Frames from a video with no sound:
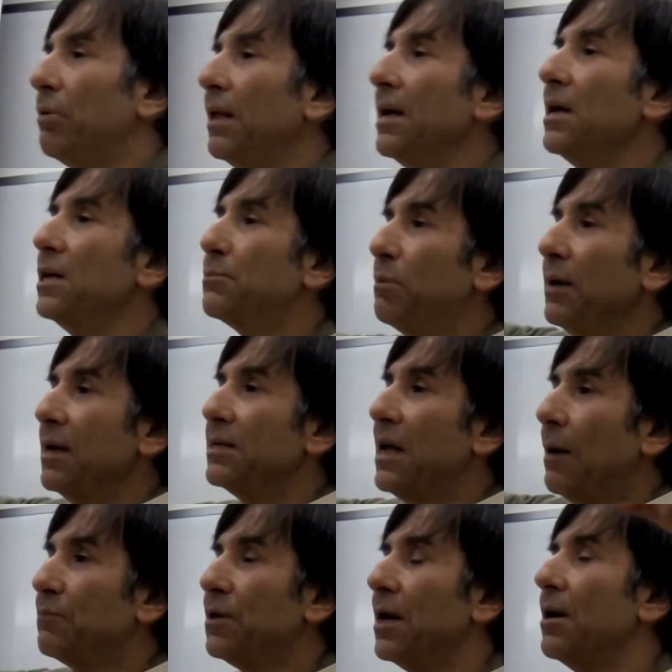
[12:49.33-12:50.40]
Please, please
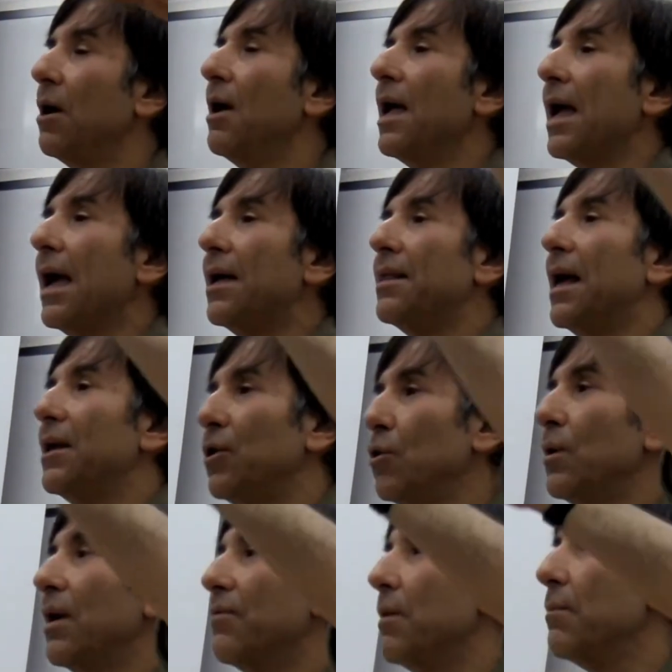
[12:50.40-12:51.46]
help, you know, and then you
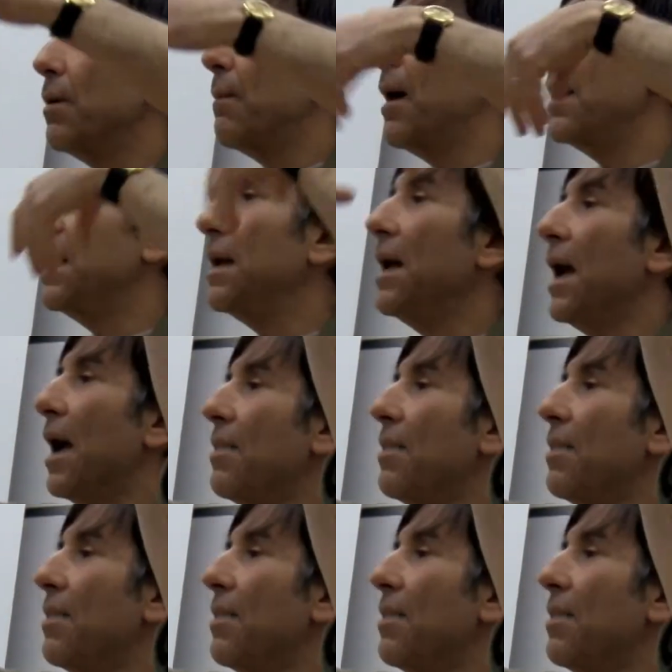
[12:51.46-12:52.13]
give them the money